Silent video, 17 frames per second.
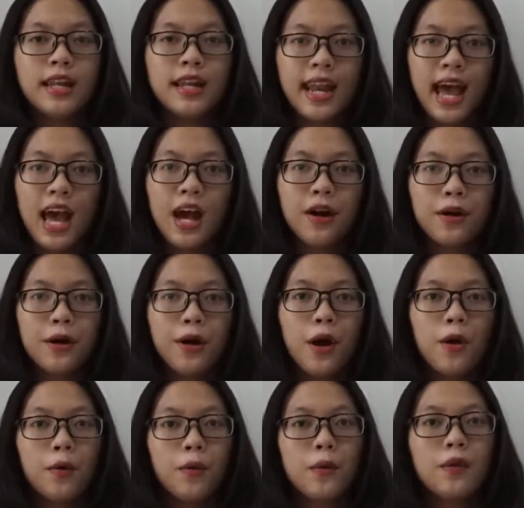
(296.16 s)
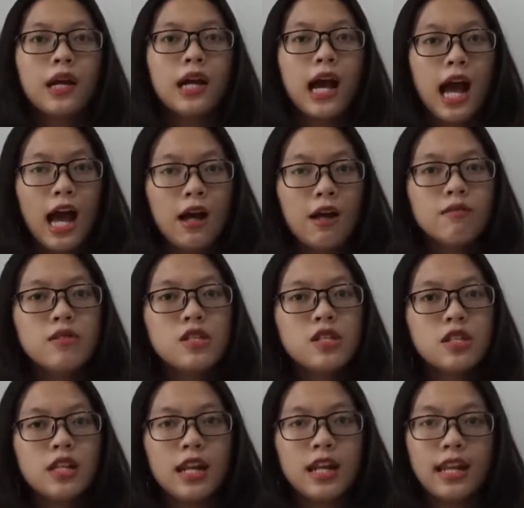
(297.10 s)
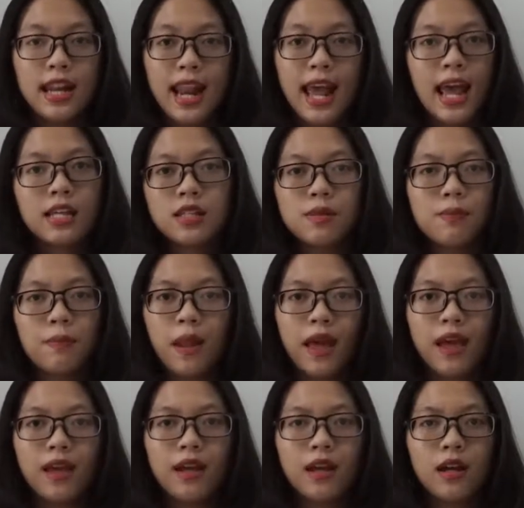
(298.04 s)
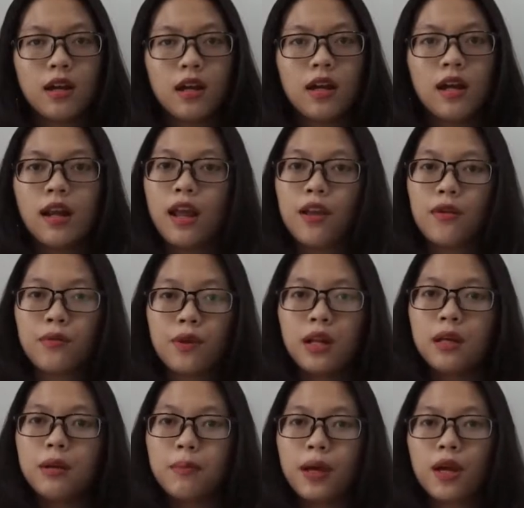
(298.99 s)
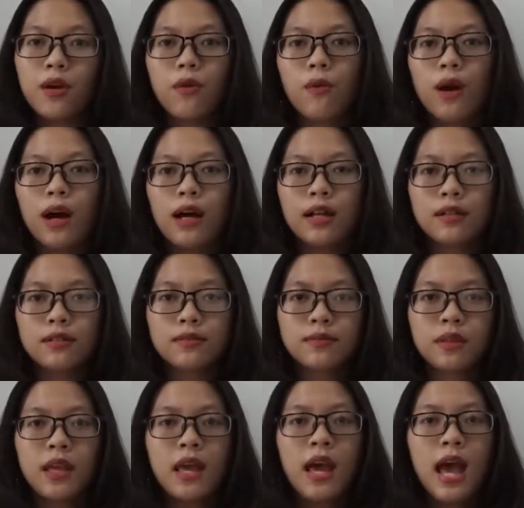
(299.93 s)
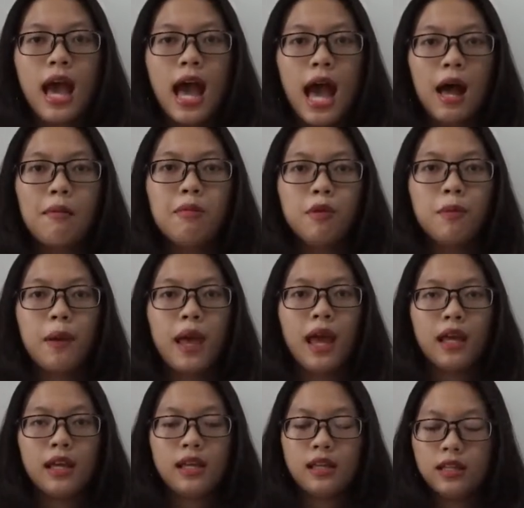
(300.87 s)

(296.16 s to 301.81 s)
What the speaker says: Now, we'll come to the next player, a really big one. Apple Pay.